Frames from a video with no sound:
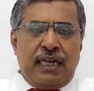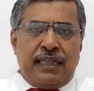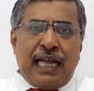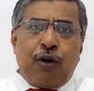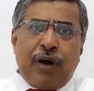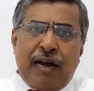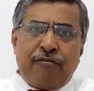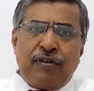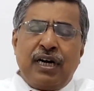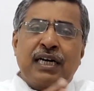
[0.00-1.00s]
now
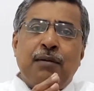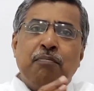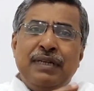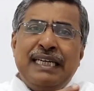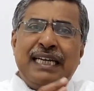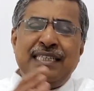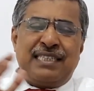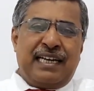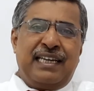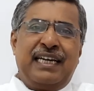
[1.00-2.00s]
have a completely
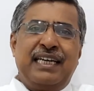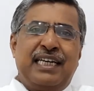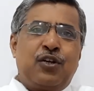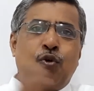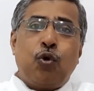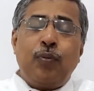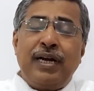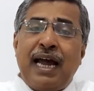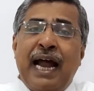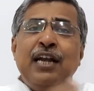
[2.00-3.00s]
segregated
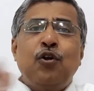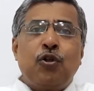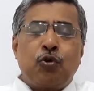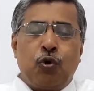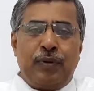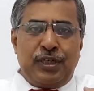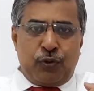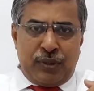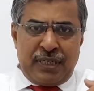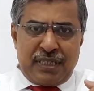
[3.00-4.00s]
COVID and non-COVID
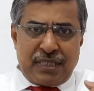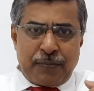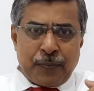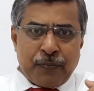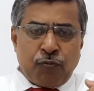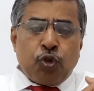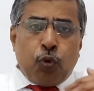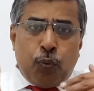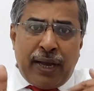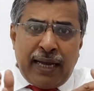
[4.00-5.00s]
units,
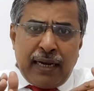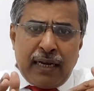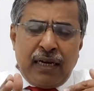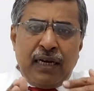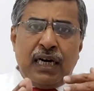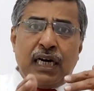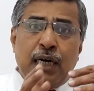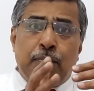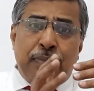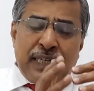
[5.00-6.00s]
where a
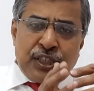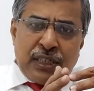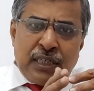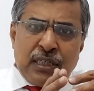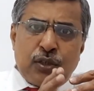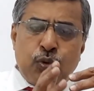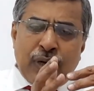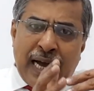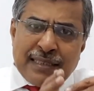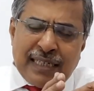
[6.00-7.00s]
patient who
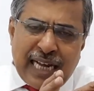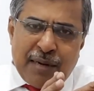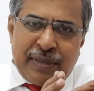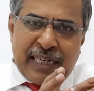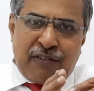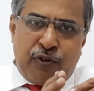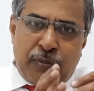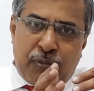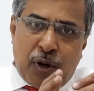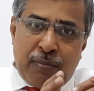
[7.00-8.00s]
has a diabetic foot
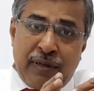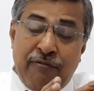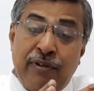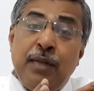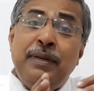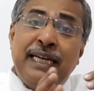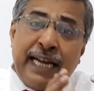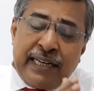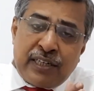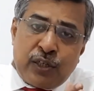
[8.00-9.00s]
problem will be
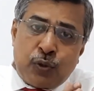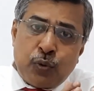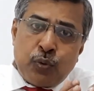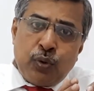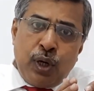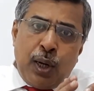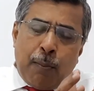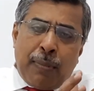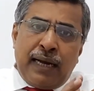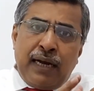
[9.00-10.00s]
catered to
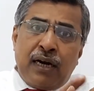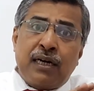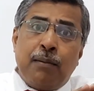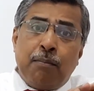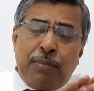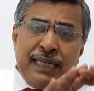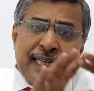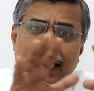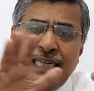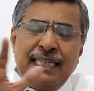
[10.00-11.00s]
by a
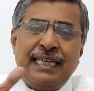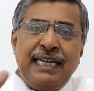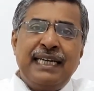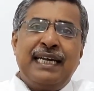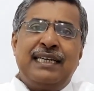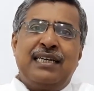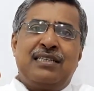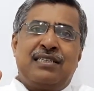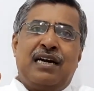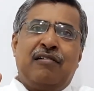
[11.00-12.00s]
completely dedicated
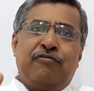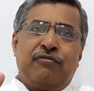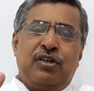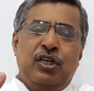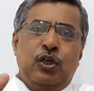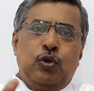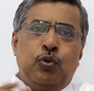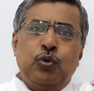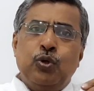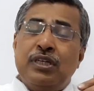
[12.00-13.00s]
staff
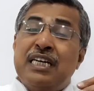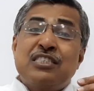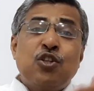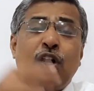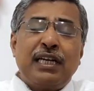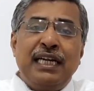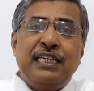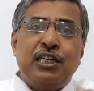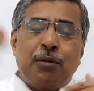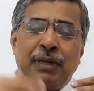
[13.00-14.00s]
who does not
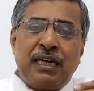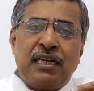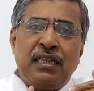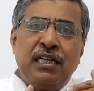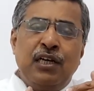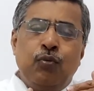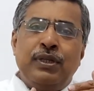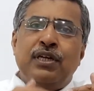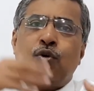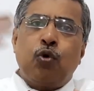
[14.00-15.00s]
intermingle with
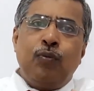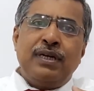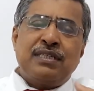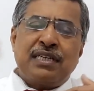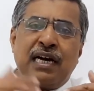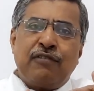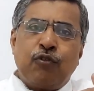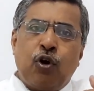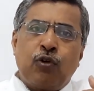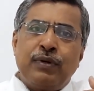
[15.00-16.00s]
the COVID staff
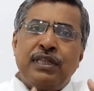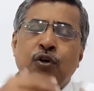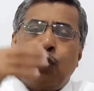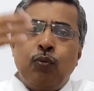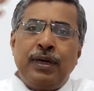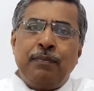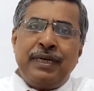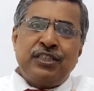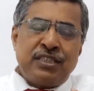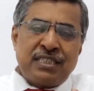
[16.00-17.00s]
or with the COVID
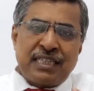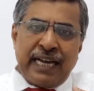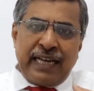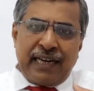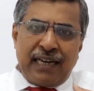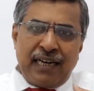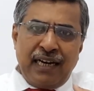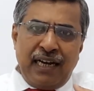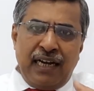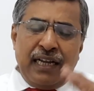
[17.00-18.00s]
patient's care.
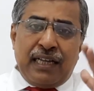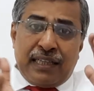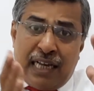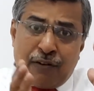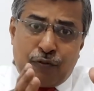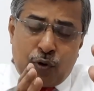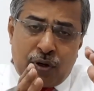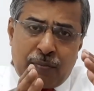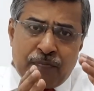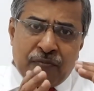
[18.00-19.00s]

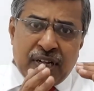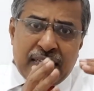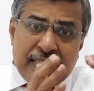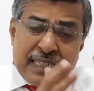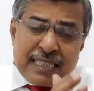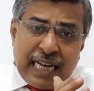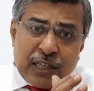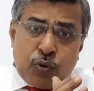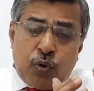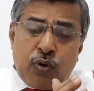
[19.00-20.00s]
Therefore, this
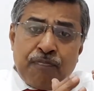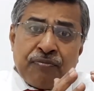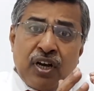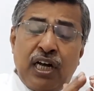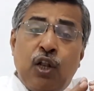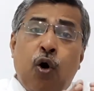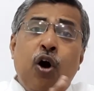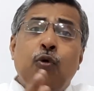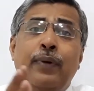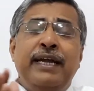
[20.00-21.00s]
can go a
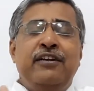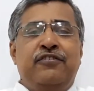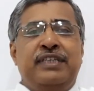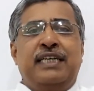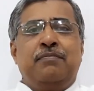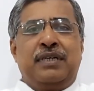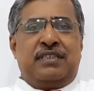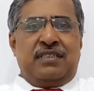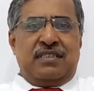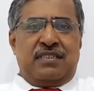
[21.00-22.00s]
long way in treating
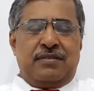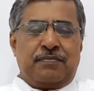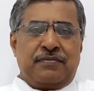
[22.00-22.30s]
patients.